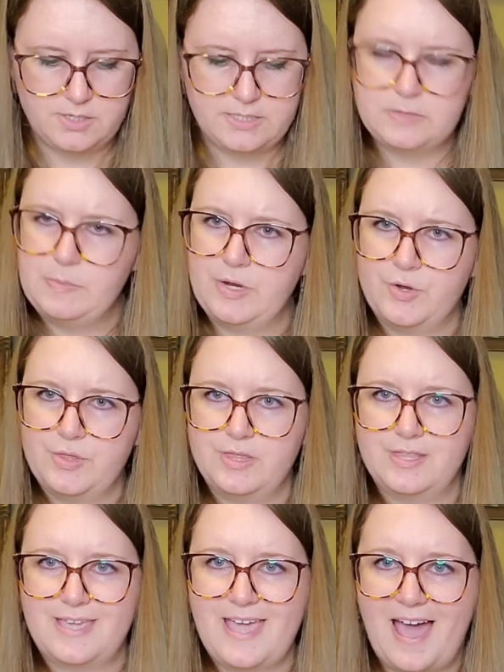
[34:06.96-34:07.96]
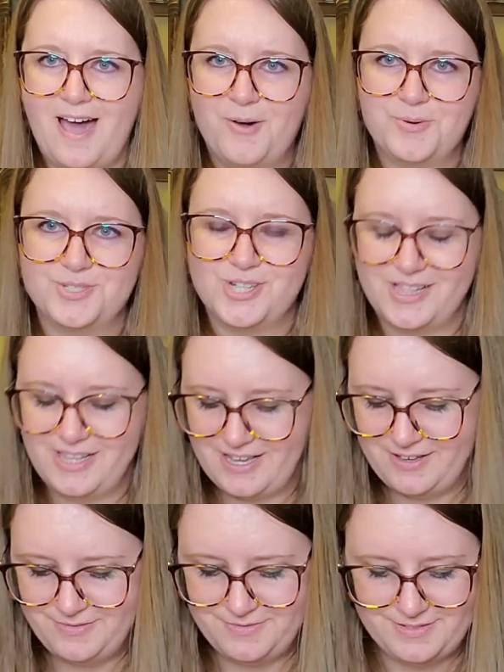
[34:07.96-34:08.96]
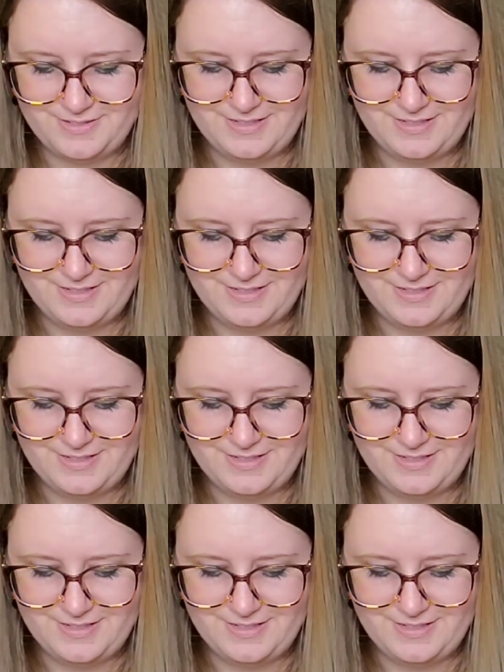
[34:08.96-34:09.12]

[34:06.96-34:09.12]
on it's bigger than the cow, which I love.